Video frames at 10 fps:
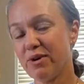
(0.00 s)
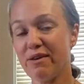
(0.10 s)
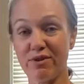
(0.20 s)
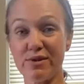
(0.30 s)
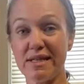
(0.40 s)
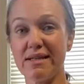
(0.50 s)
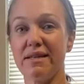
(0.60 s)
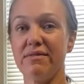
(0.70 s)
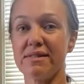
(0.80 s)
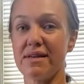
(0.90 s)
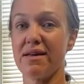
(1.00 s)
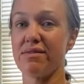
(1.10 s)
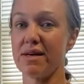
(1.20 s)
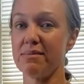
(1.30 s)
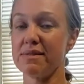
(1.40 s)
If you did, give us a
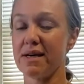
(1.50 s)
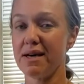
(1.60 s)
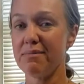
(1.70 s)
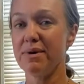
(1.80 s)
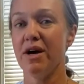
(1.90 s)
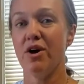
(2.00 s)
thumbs up